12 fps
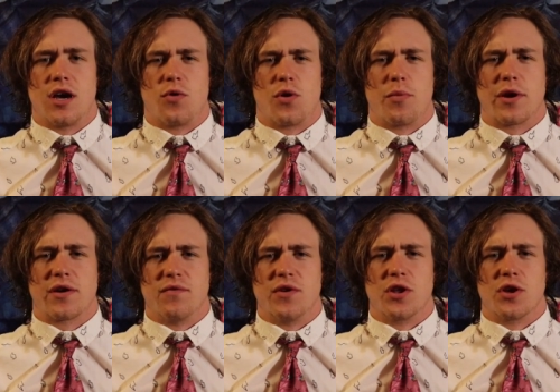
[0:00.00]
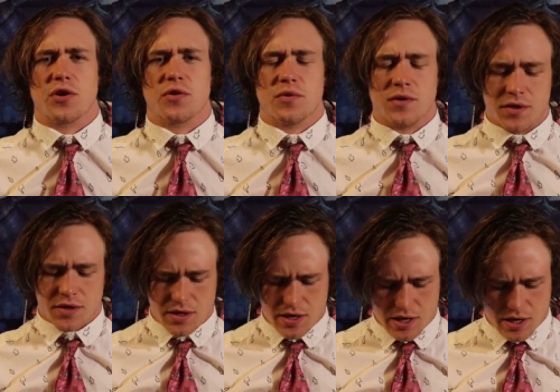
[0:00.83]
I want to make a video,
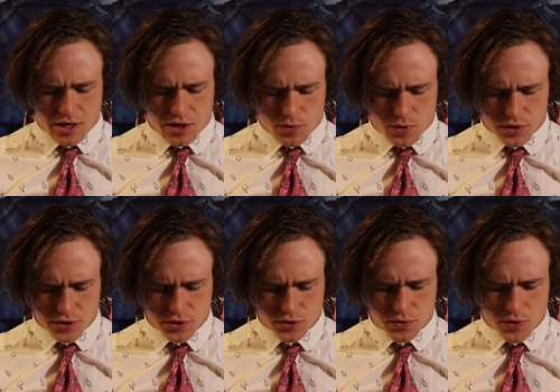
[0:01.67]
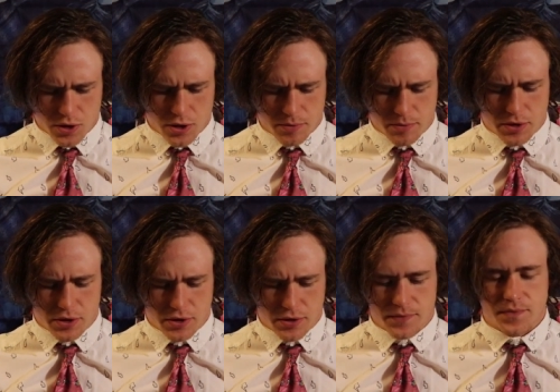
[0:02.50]
and I want to, um,
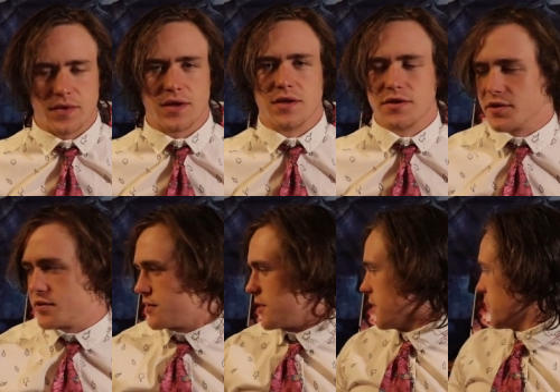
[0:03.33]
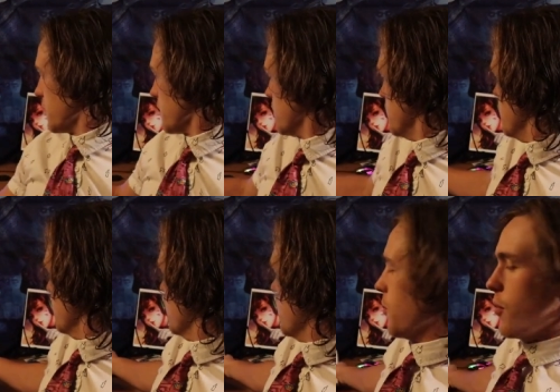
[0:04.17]
uh, this is insane.
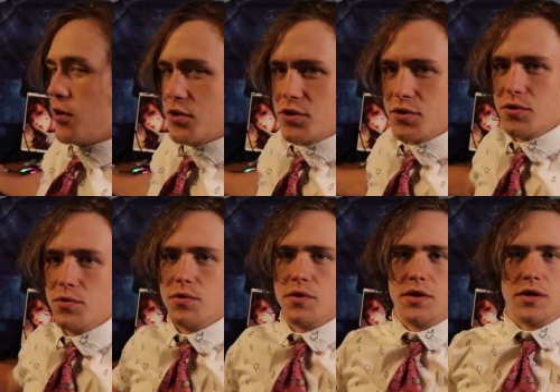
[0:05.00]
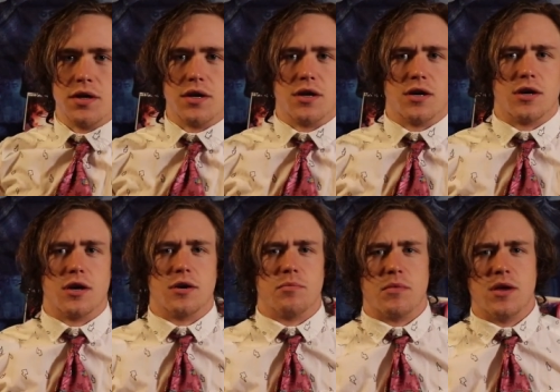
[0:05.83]
I want to, uh,
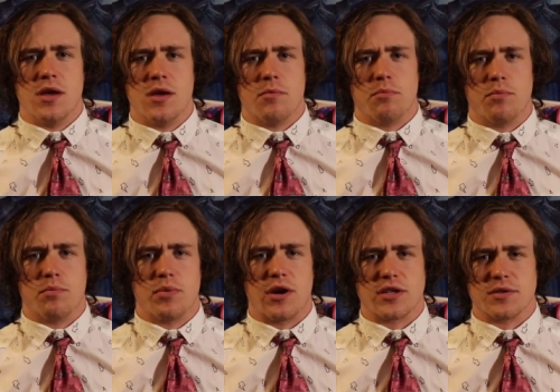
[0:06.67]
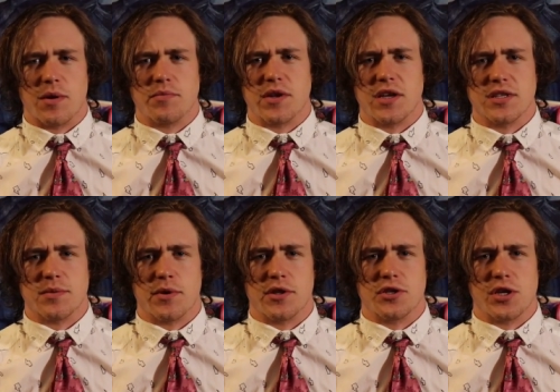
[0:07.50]
put out some updates
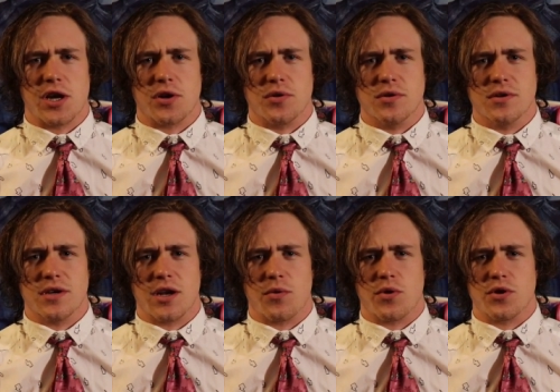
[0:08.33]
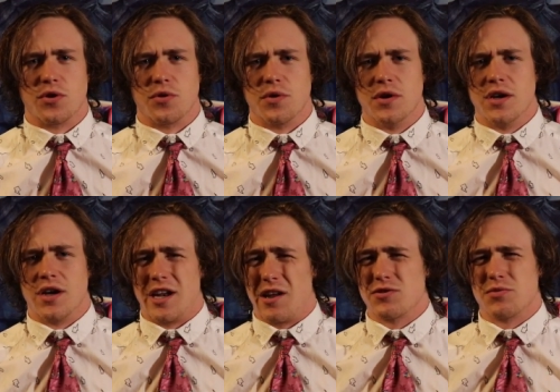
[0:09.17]
about the channel, and I want to
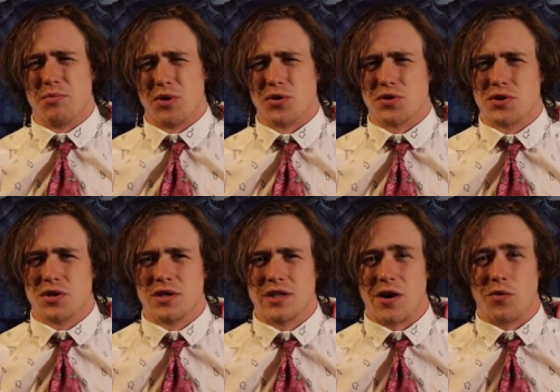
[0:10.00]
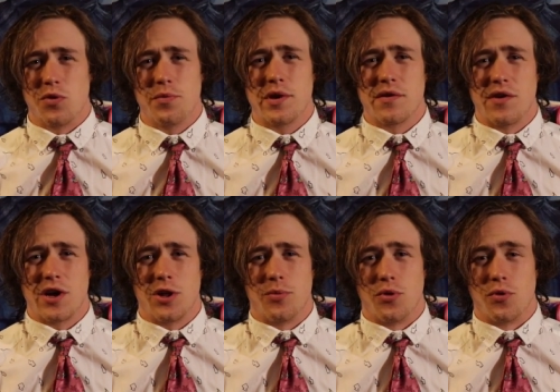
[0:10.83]
now it's merch that will be
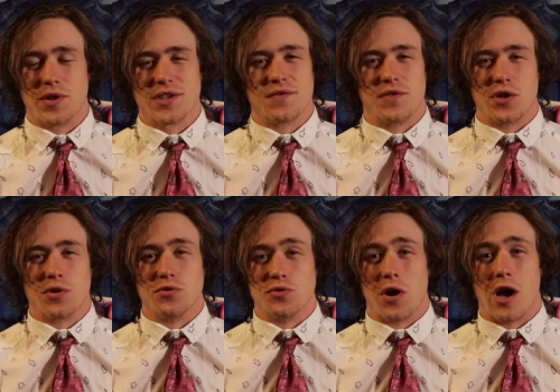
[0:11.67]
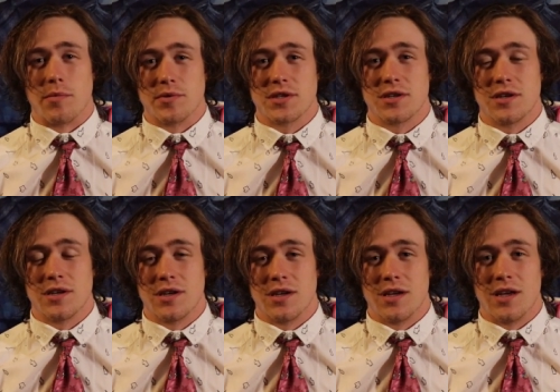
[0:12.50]
available when this video drops.
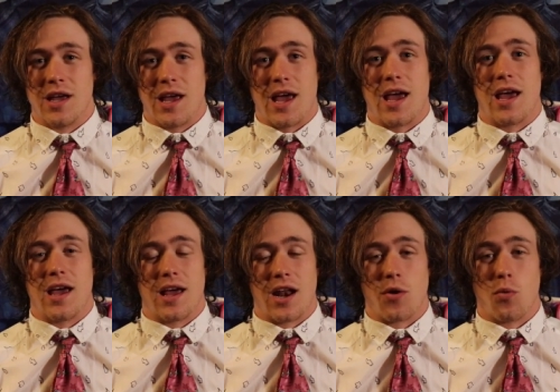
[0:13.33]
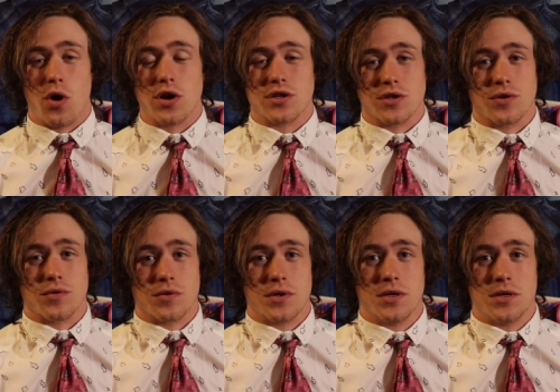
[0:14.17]
And I want to